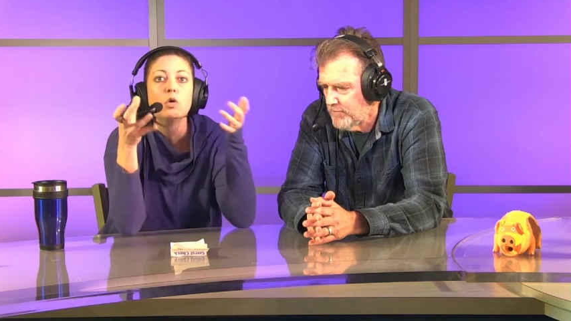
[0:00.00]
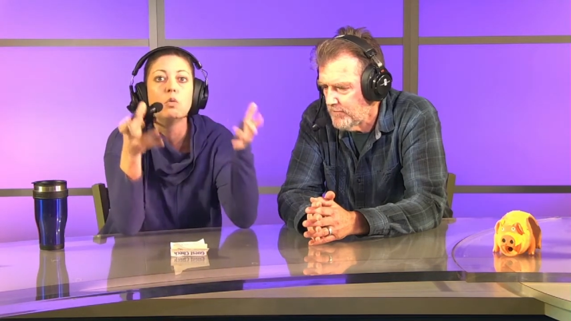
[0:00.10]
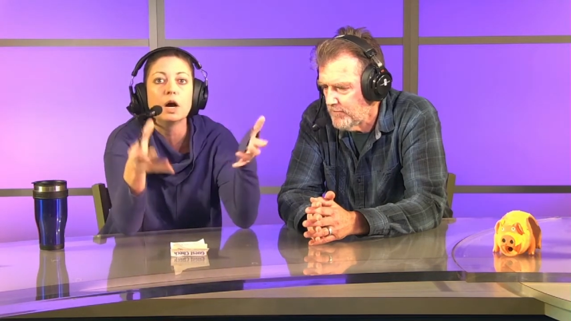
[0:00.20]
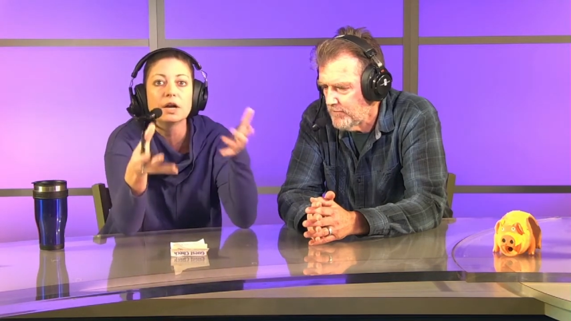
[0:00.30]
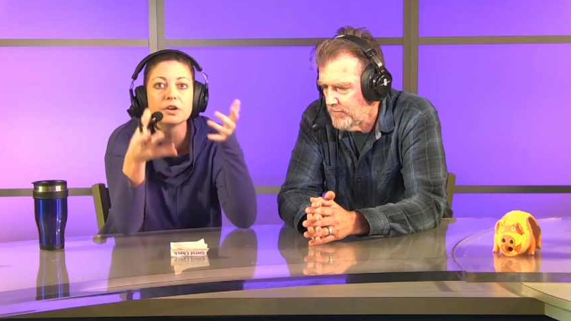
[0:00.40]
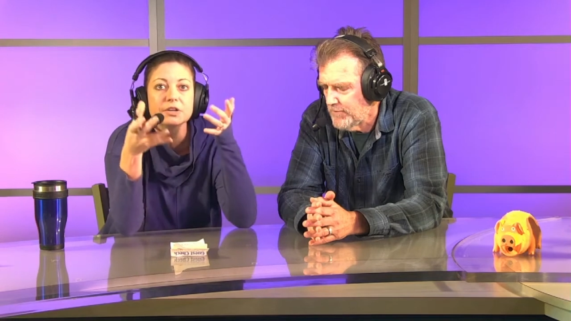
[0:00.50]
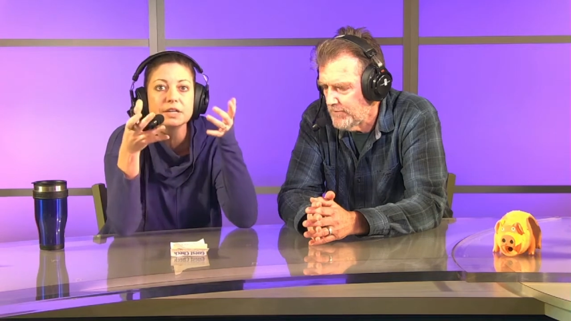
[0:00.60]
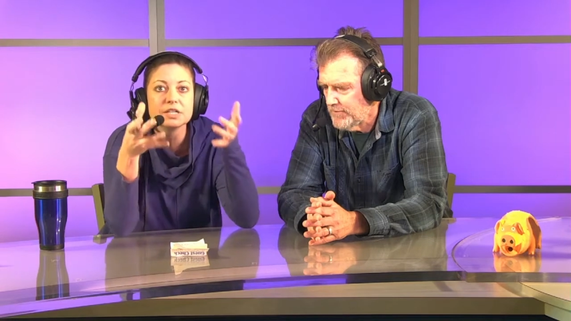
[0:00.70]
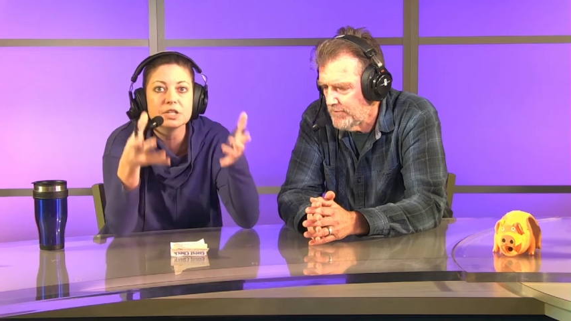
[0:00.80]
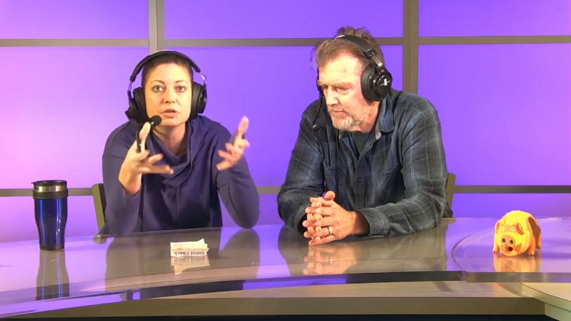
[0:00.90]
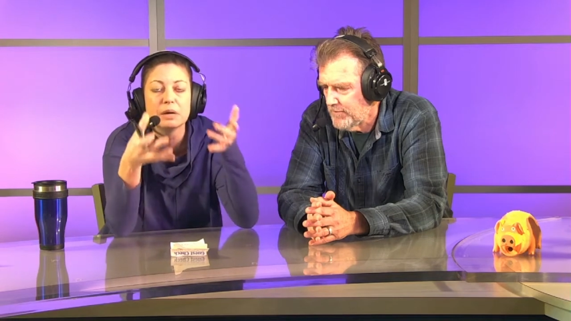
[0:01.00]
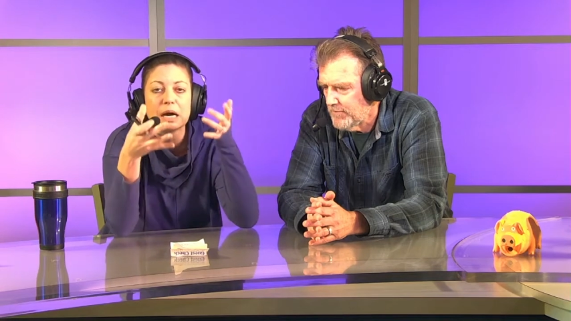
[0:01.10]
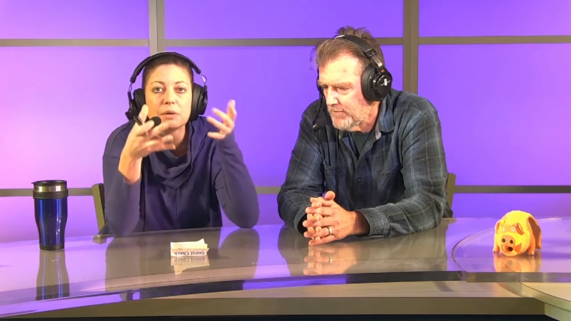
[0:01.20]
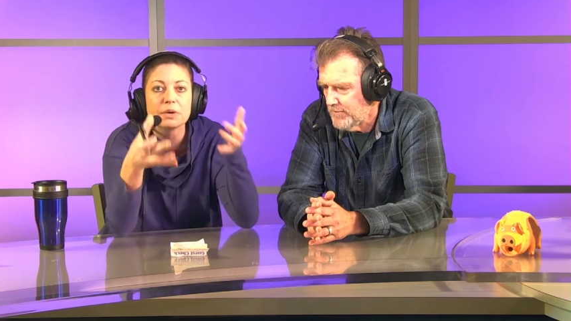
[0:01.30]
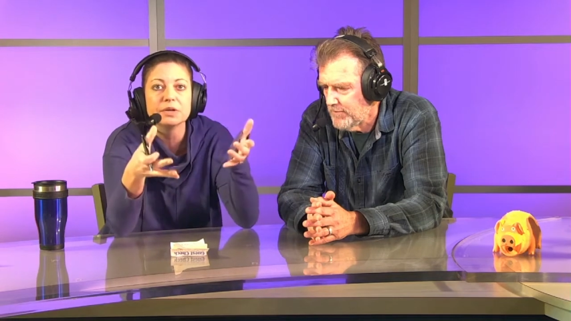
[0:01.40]
Speaker 1: What are you going to do?
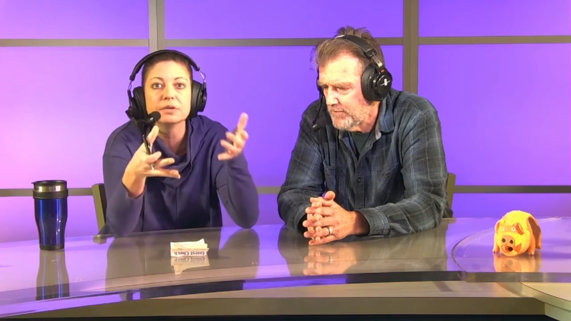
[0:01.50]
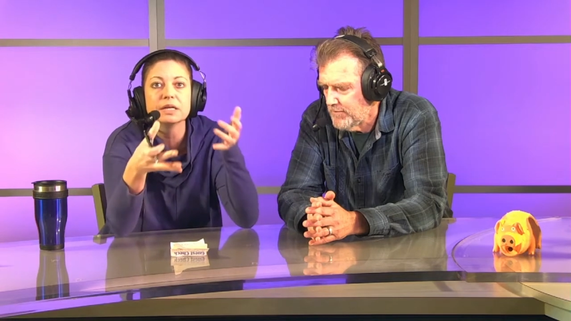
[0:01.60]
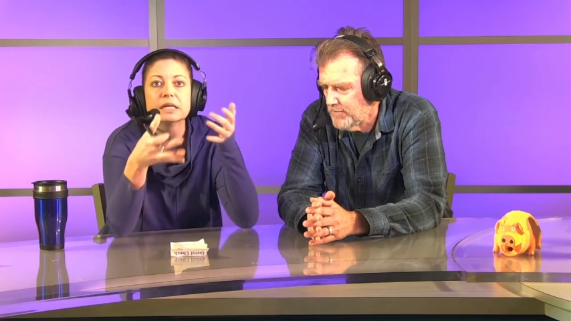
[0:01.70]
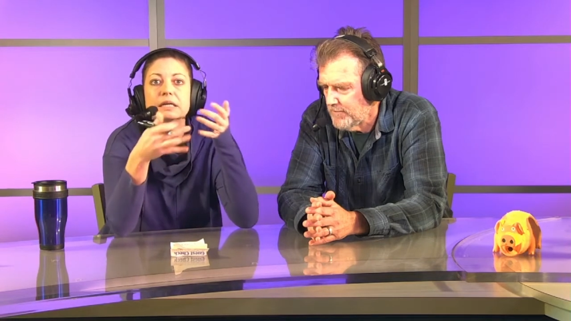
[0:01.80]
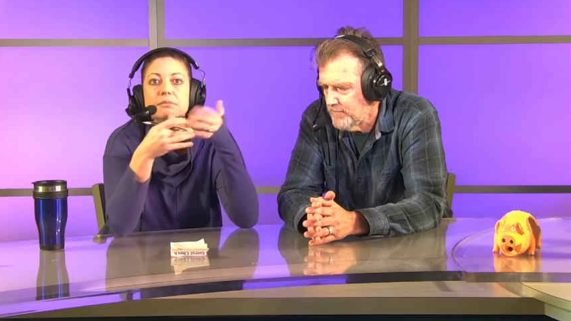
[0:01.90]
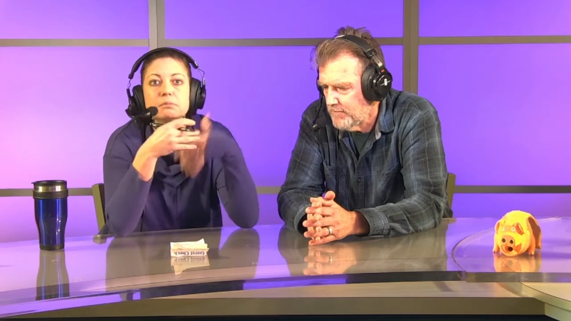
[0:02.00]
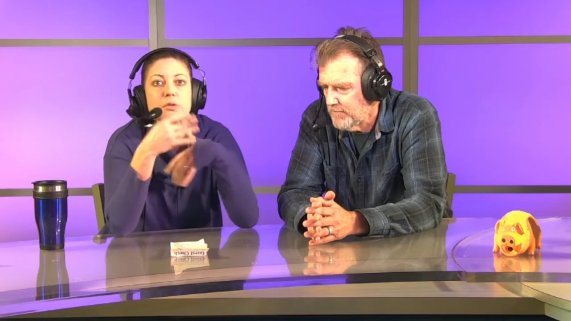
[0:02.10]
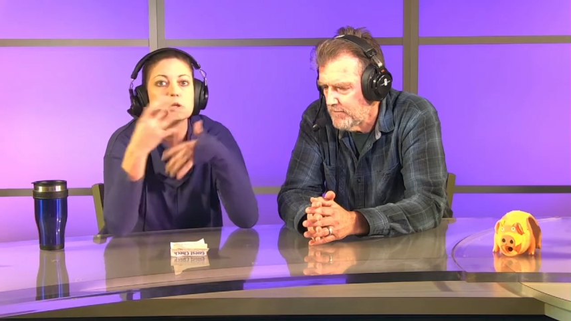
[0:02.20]
How are you going to